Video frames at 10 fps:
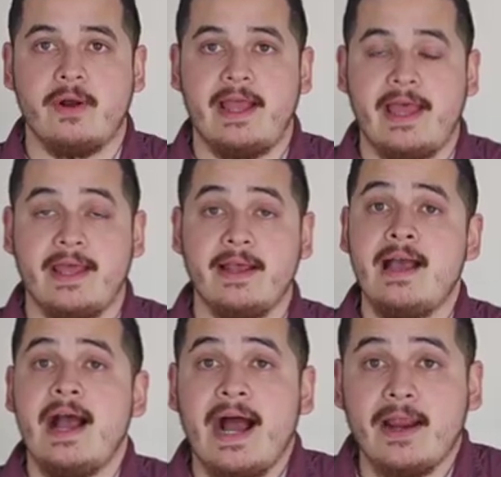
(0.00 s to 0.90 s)
I had.
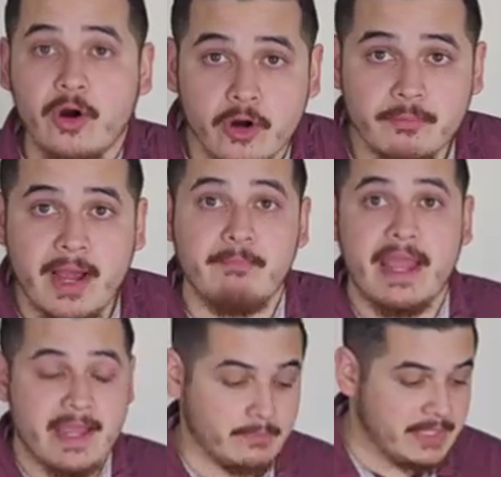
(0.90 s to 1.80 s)
I hurt my
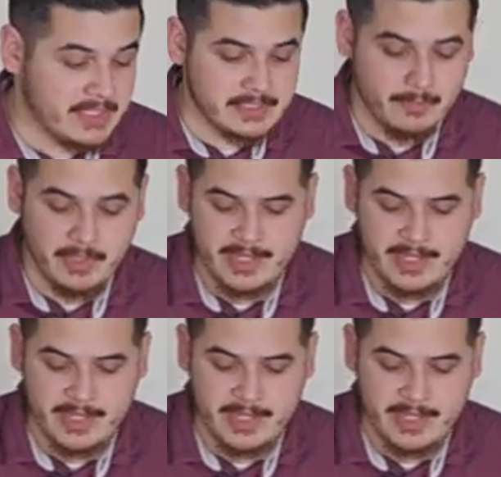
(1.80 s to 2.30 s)
back because I